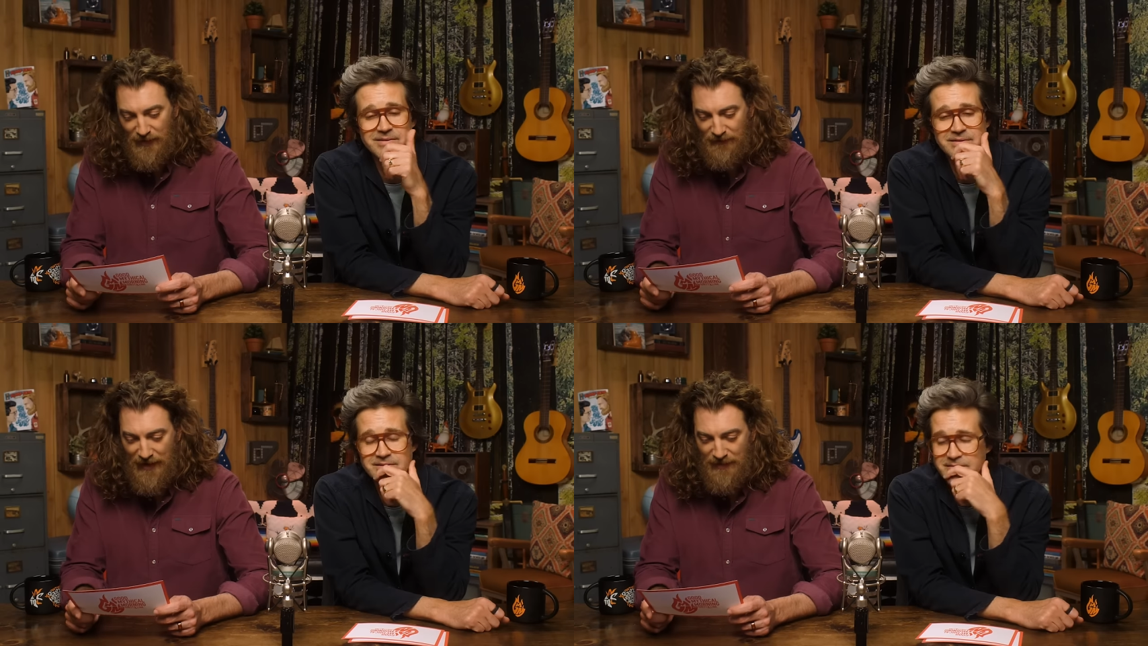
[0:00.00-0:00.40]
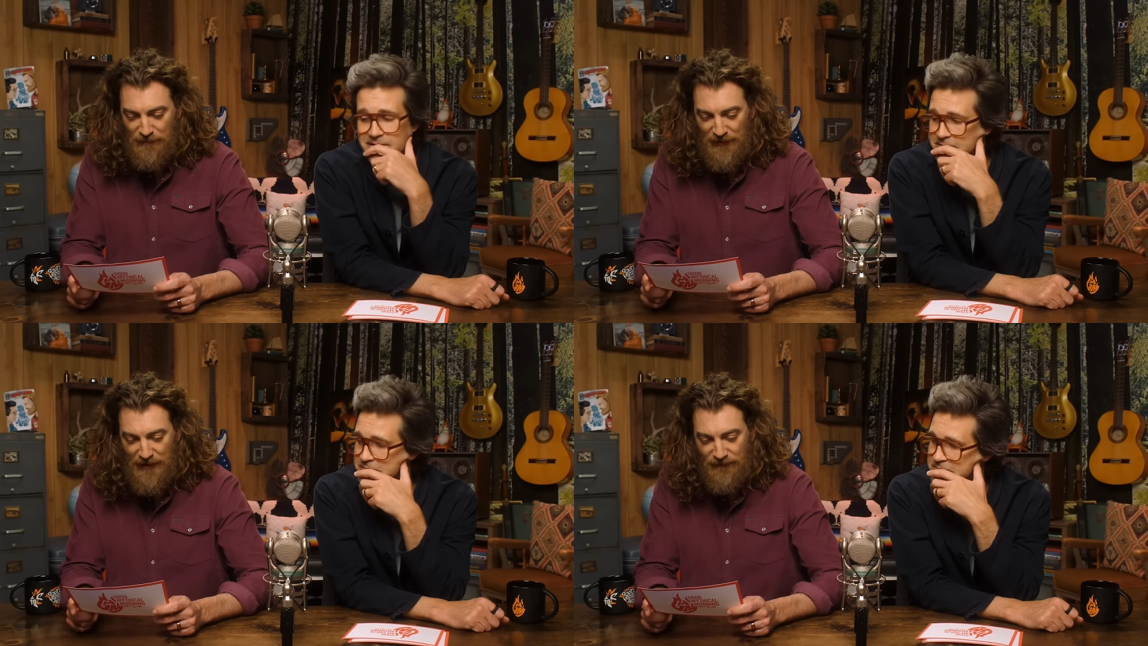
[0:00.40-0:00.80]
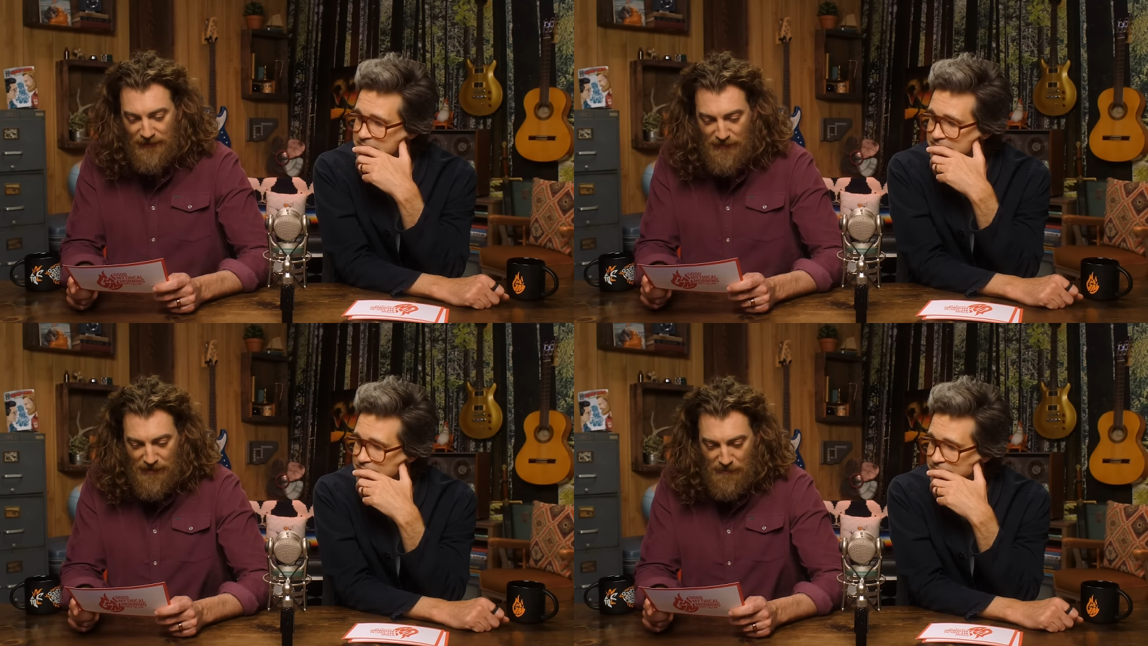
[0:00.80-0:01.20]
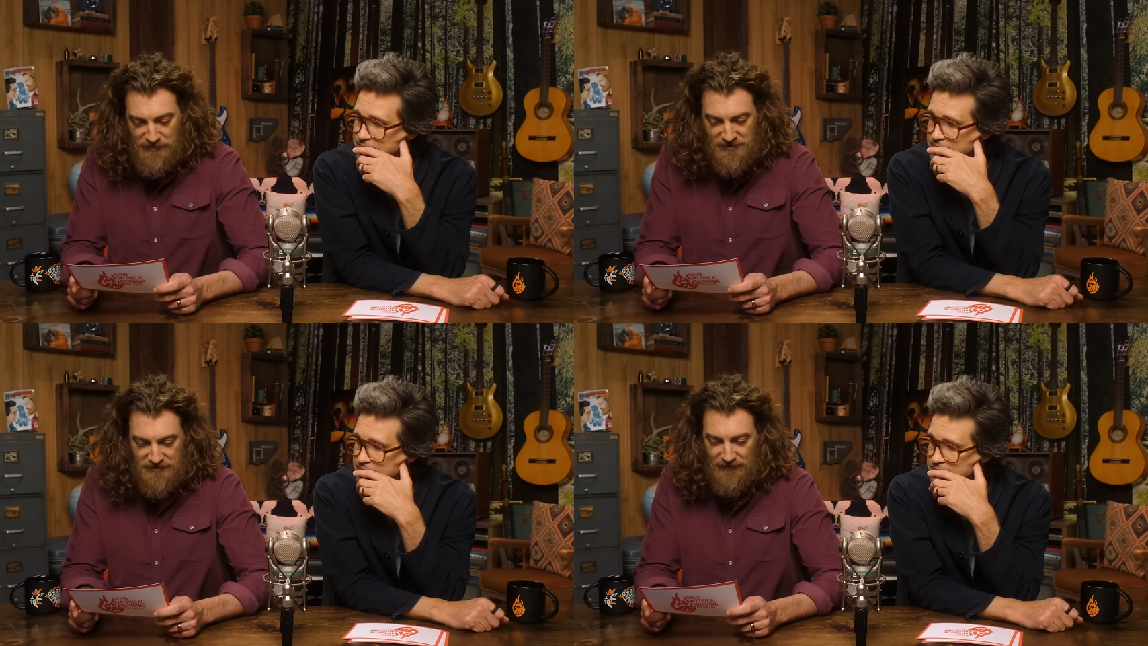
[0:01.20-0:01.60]
Speaker 1: If I hadn't applied for that better
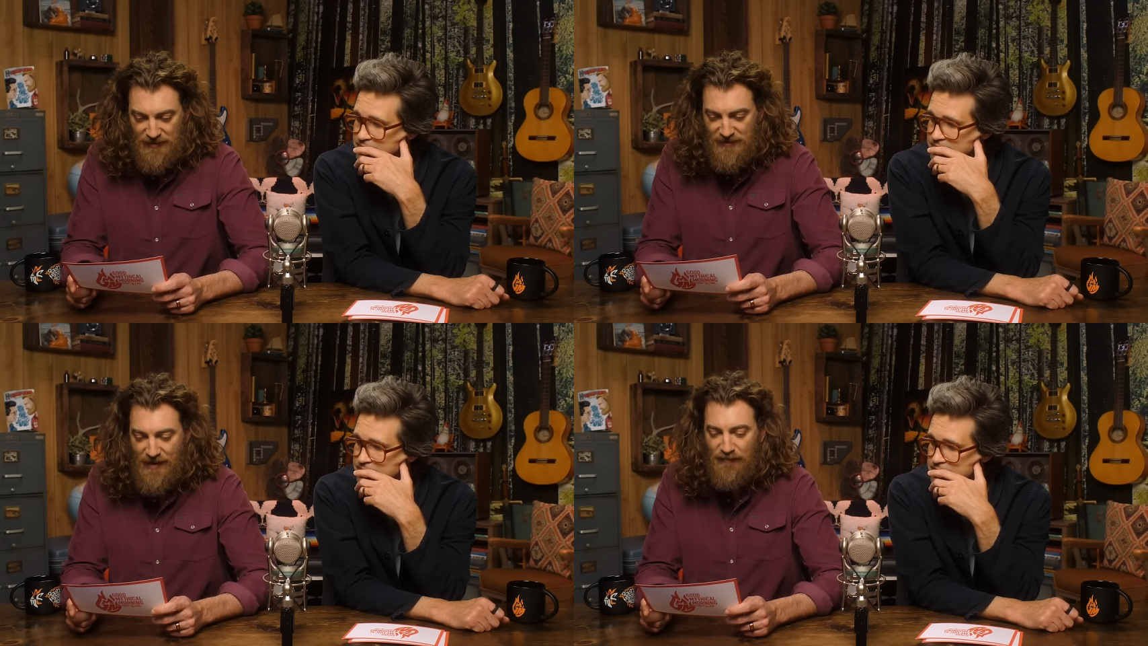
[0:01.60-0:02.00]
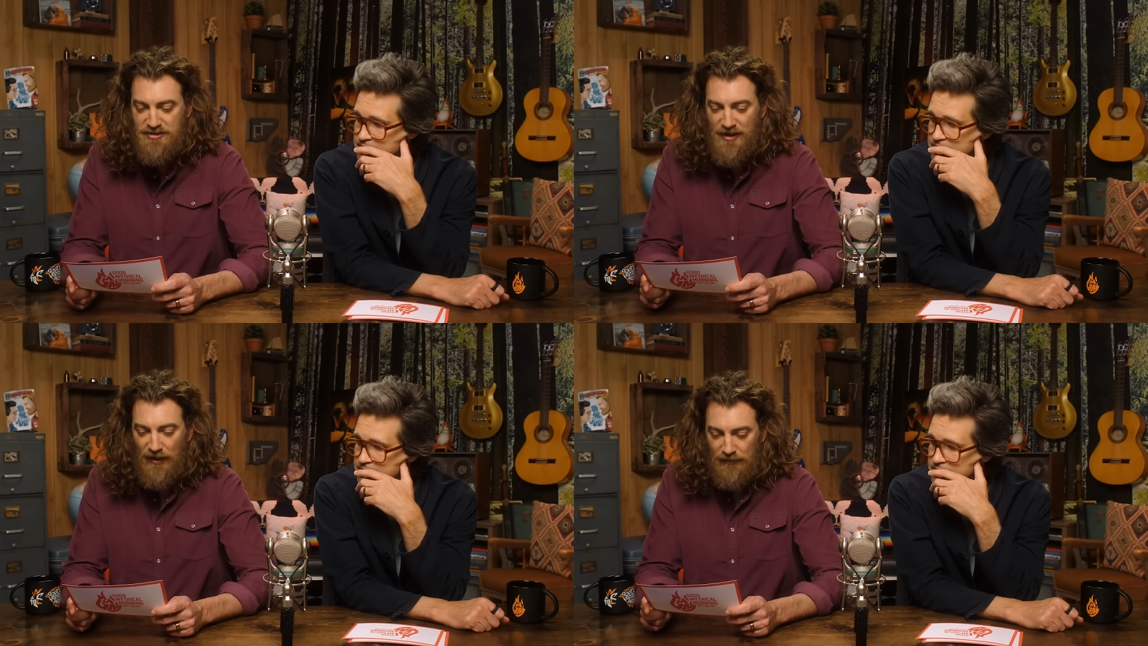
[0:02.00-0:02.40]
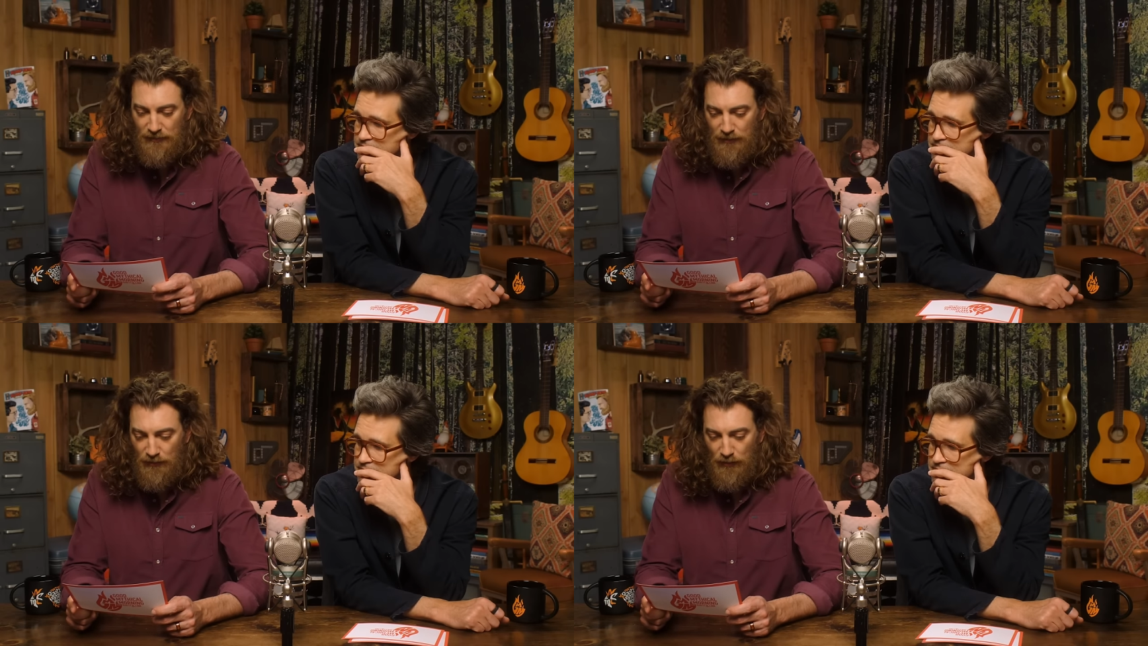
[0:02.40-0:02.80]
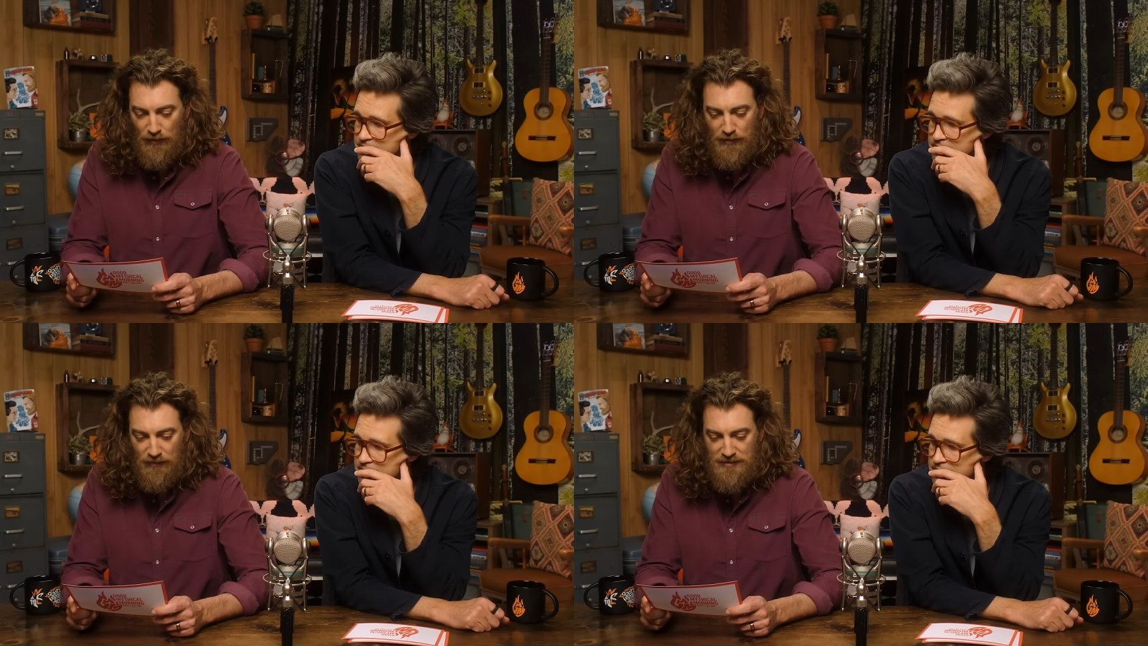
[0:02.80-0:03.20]
position, they'd never checked
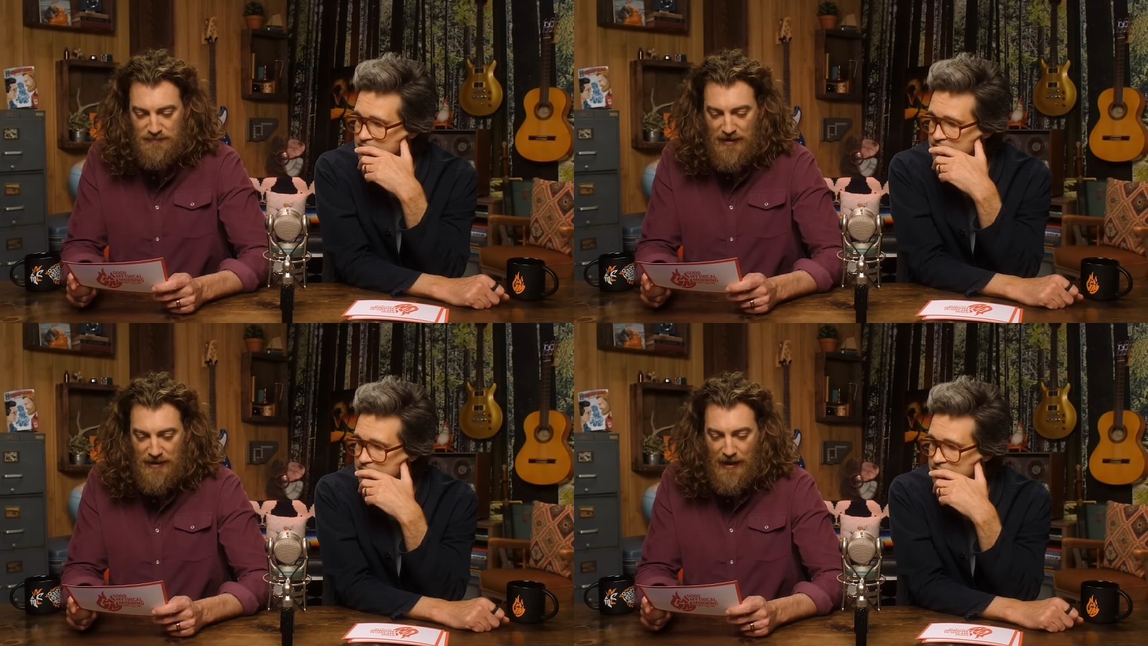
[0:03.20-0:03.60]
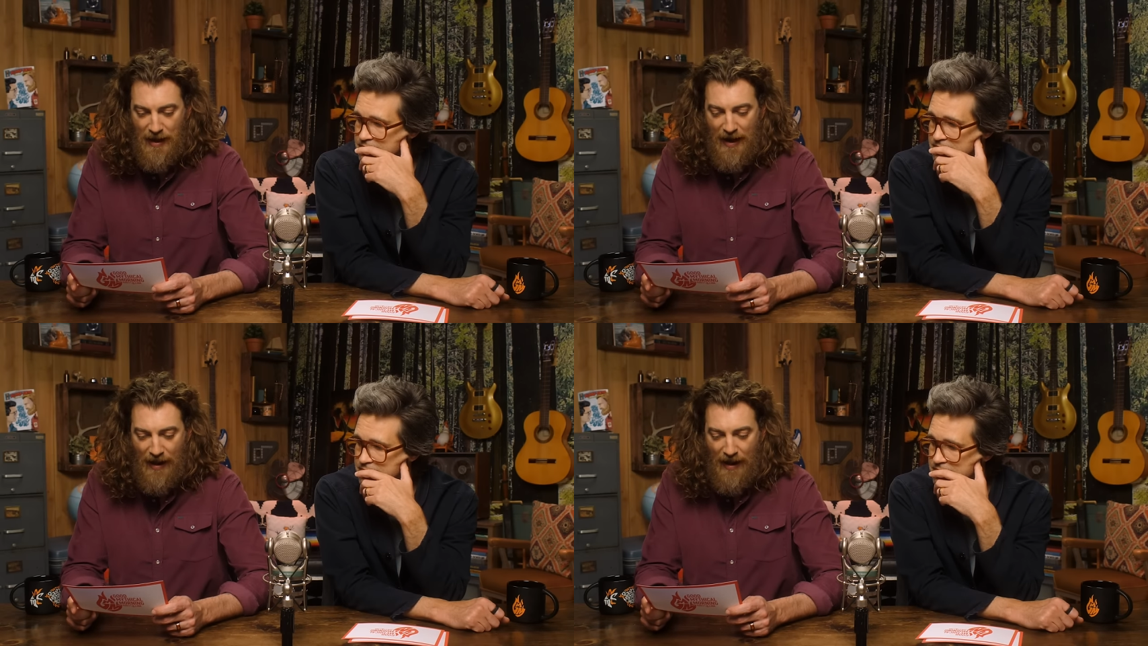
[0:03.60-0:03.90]
or noticed me,